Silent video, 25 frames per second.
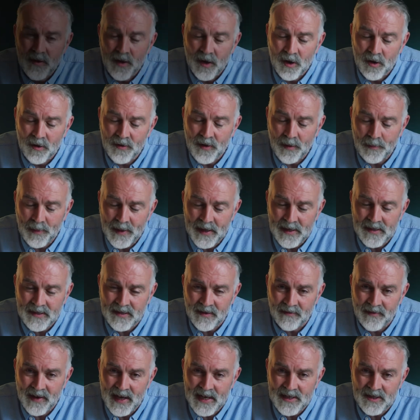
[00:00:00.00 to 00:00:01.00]
The other piece
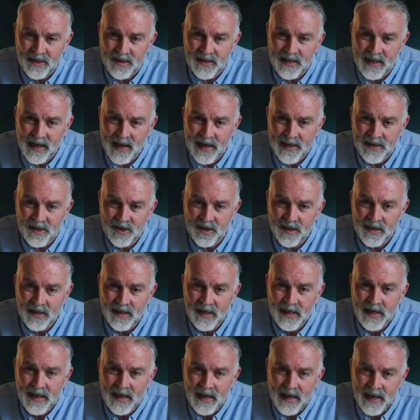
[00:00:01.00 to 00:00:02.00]
of legislation
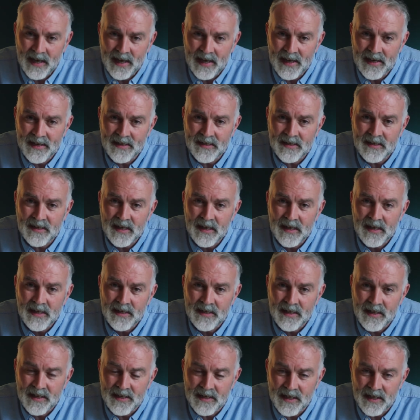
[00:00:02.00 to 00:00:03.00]
is
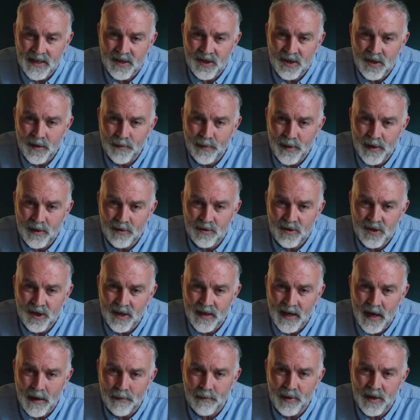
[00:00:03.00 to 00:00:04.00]
the
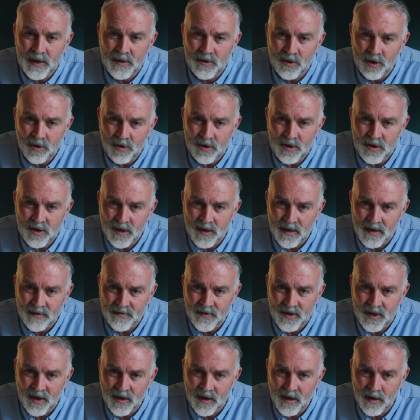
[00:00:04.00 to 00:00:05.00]
distribution and production
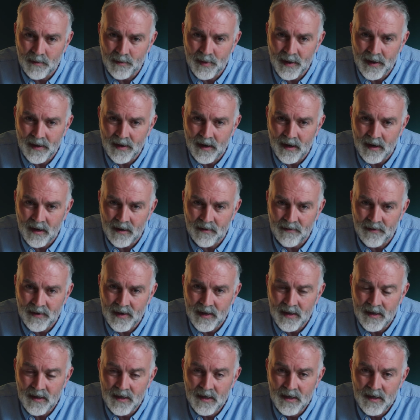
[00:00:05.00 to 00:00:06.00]
of child pornography.
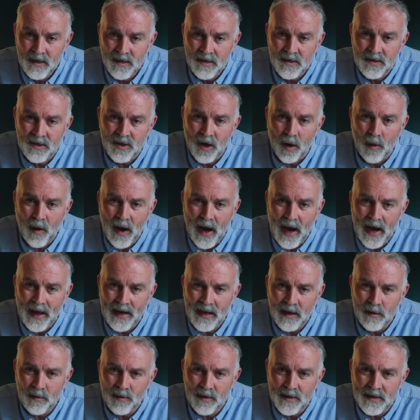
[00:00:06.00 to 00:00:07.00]
So
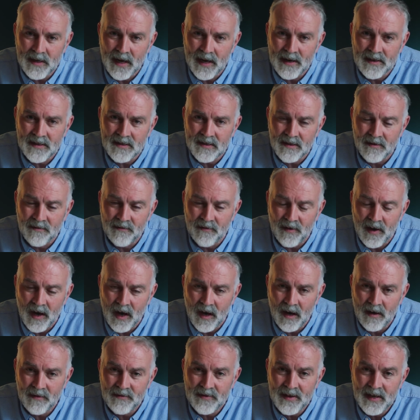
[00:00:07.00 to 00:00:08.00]
anyone that is
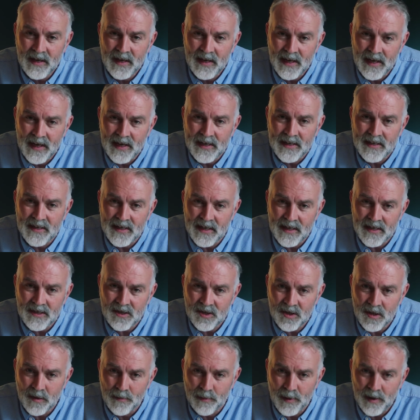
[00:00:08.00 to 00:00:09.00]
involved in
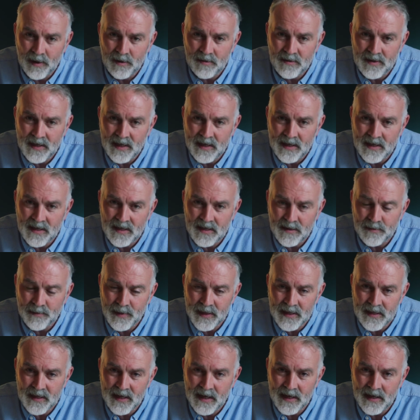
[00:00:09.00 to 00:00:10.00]
distributing this
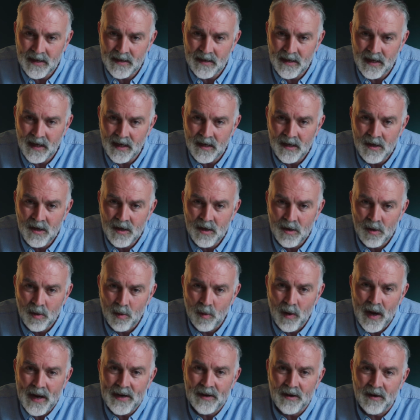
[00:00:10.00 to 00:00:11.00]
material,
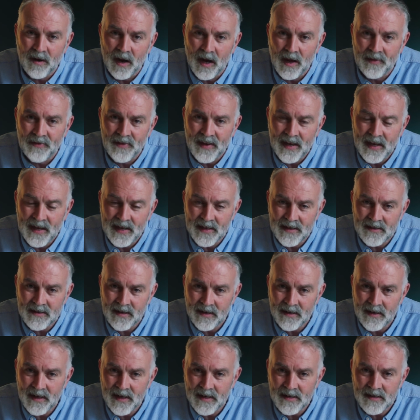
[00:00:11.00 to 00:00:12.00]
whether on the
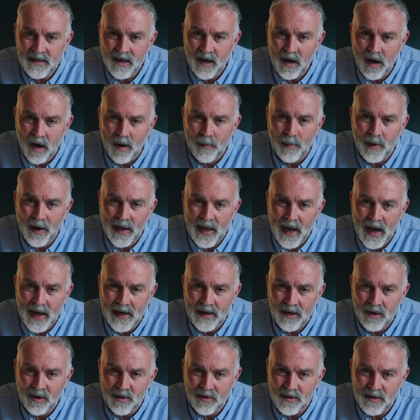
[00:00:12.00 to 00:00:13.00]
internet or by
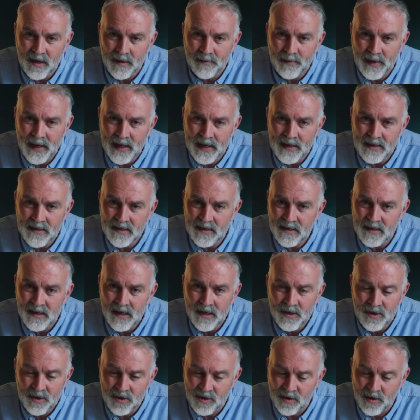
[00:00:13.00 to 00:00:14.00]
any other means,
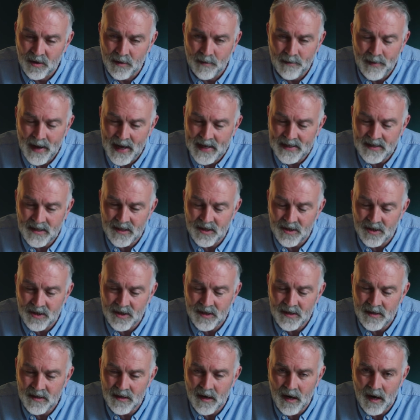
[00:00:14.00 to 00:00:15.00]
through
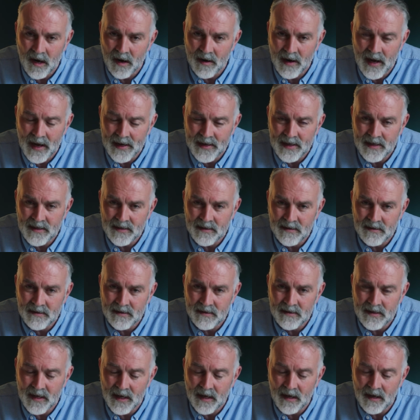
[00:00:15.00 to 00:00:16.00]
messaging or
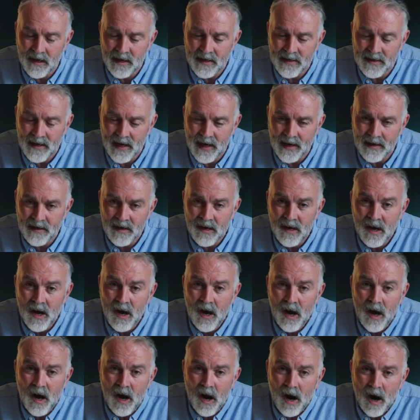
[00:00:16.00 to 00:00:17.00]
anything like that,
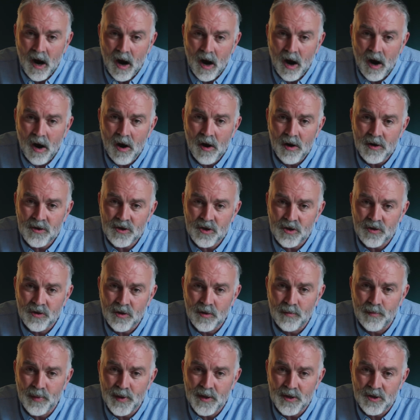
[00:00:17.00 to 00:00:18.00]
or
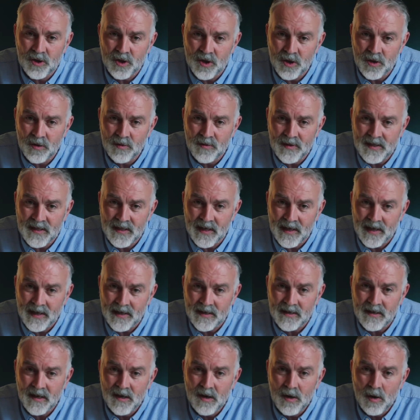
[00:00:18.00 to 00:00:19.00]
through producing
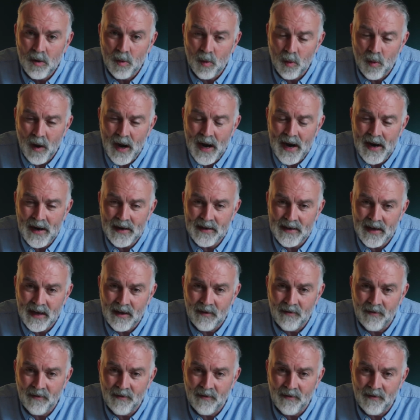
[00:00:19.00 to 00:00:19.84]
it, where they